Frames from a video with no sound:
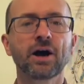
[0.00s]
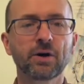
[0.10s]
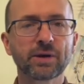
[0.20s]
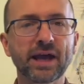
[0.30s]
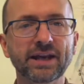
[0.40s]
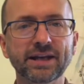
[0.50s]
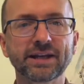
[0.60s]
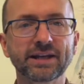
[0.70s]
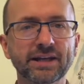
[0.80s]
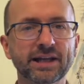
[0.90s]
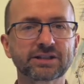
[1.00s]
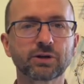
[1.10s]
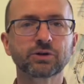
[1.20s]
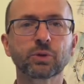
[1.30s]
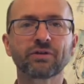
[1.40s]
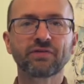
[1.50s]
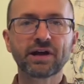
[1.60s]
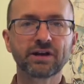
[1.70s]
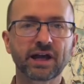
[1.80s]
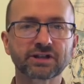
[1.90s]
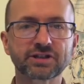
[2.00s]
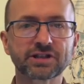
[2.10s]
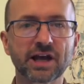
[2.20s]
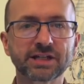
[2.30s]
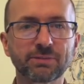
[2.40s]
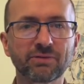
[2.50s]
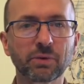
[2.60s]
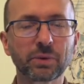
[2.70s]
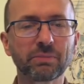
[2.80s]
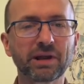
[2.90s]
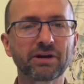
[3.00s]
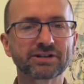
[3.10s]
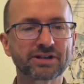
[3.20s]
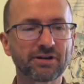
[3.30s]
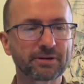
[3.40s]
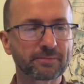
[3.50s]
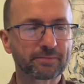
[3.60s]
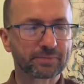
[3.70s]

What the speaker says: Okay, let's go to our final exercise before we play our song.